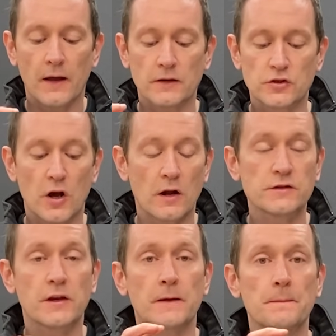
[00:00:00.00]

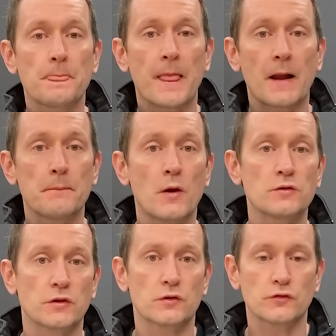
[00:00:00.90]
charging and
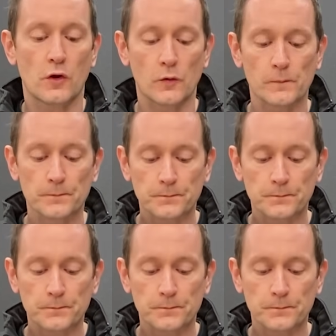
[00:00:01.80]
motor control